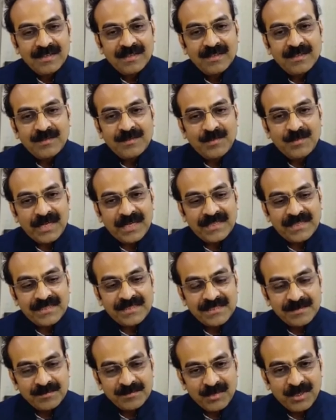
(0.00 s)
by a
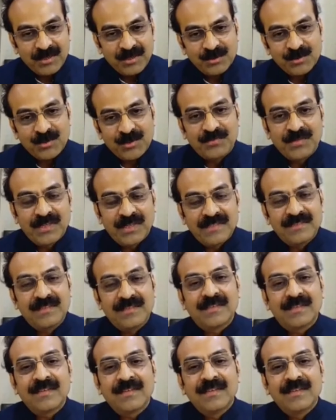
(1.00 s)
simple use of
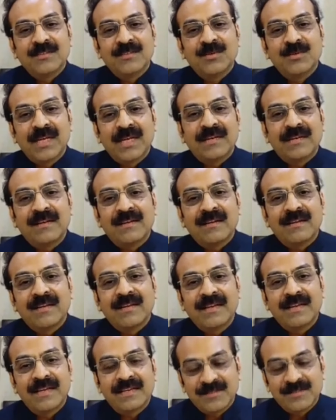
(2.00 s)
eraser you can
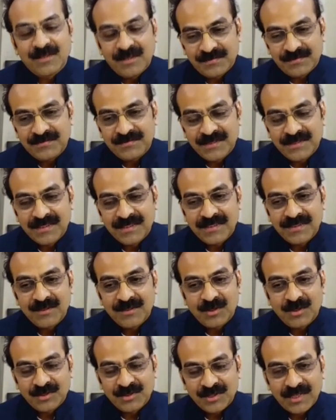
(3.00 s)
erase off the, the
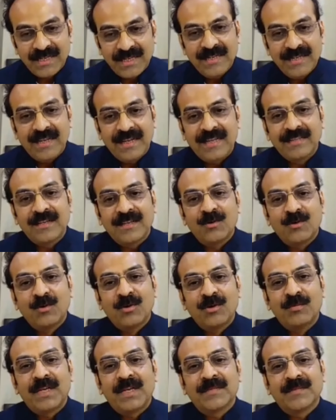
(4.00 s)
oxide and the
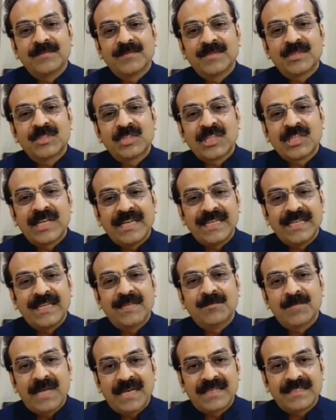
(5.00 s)
gold becomes shining
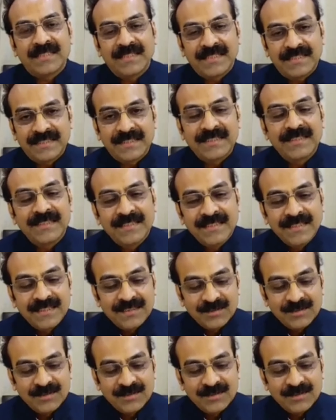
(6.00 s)
back again so